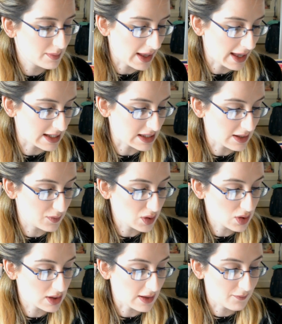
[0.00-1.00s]
8, if you
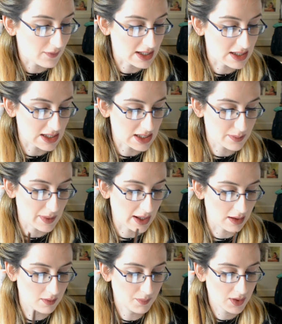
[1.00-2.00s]
could invent a
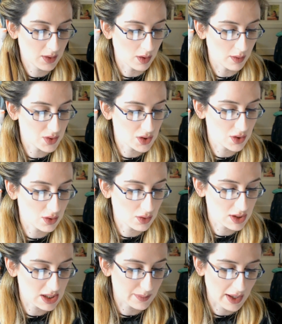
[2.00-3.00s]
spell, what would your
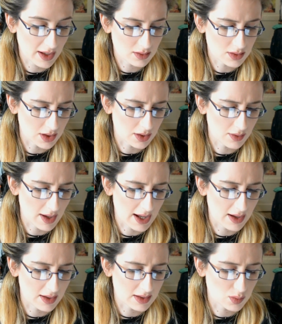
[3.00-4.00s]
spell do,
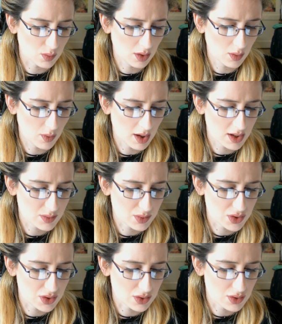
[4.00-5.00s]
and what word
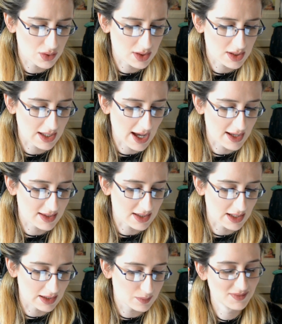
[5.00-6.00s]
would you use to cast
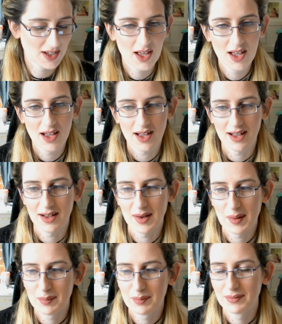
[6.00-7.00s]
it?
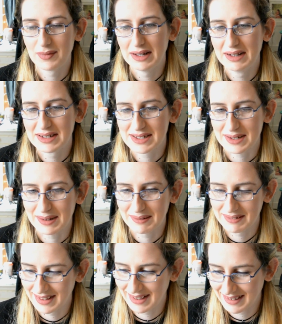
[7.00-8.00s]
I don't
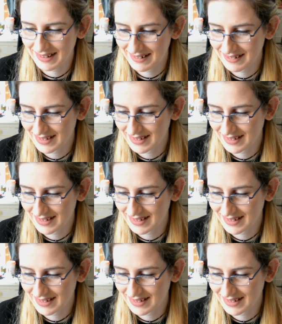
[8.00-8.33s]
know.